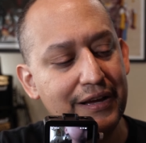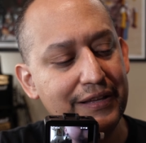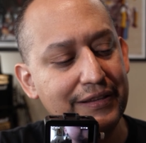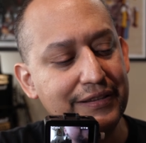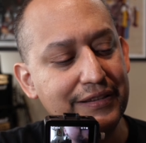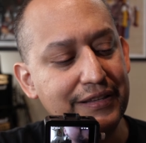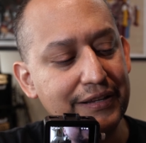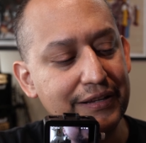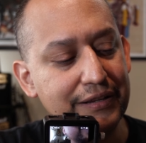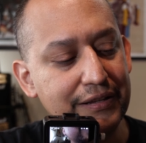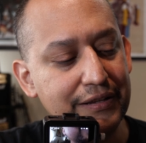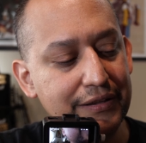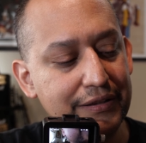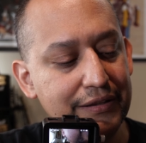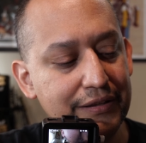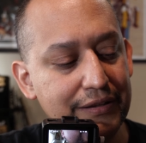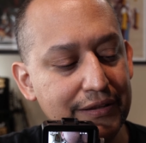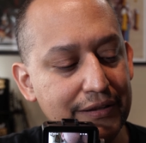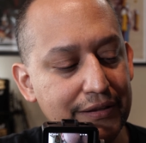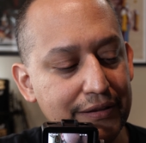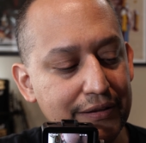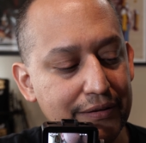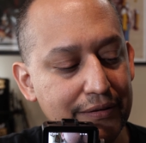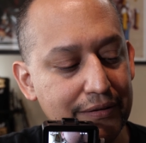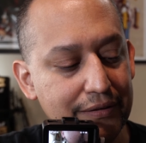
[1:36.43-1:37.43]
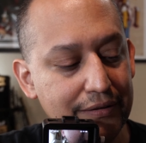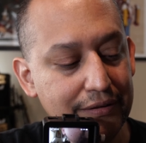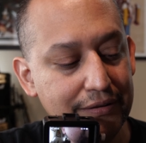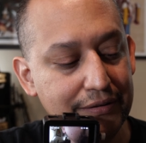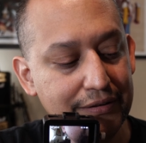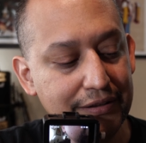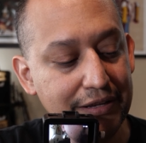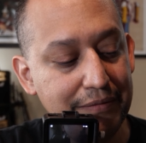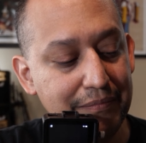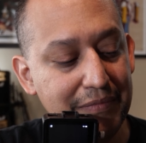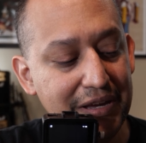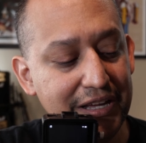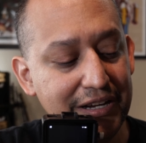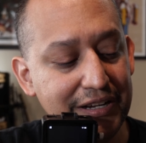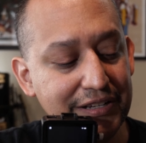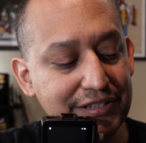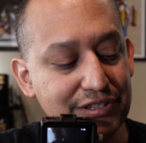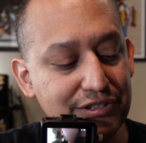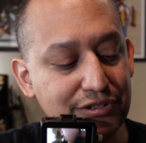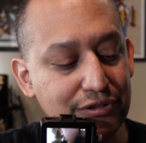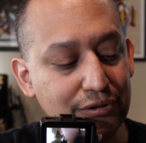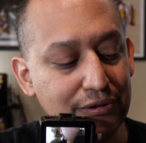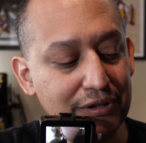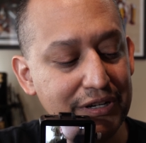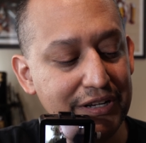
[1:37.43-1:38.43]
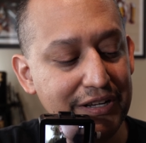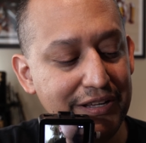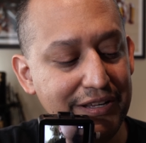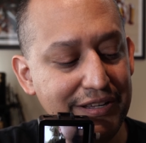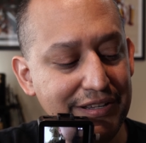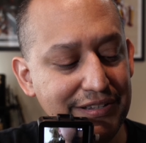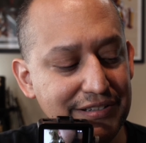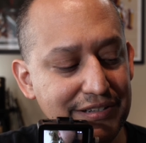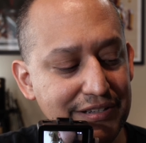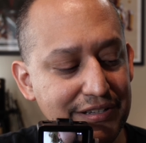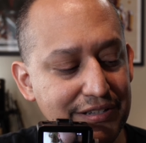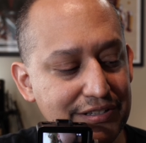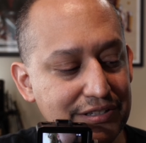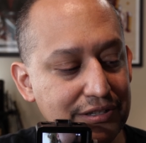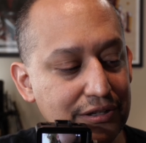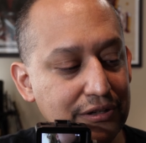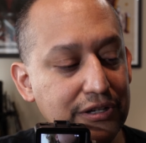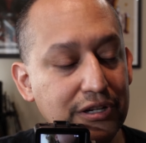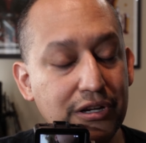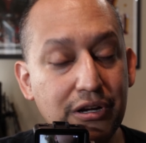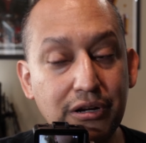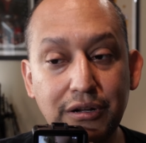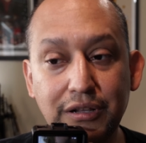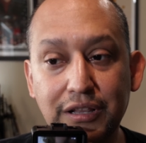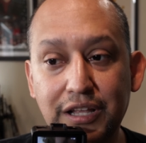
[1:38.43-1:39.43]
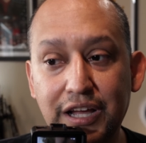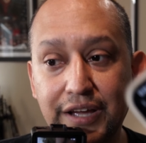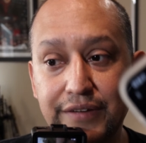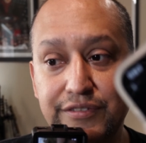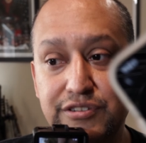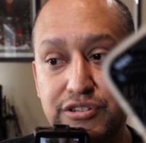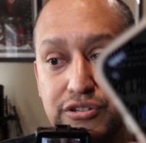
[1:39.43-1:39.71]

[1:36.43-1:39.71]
they made it sort of easy. So you go to live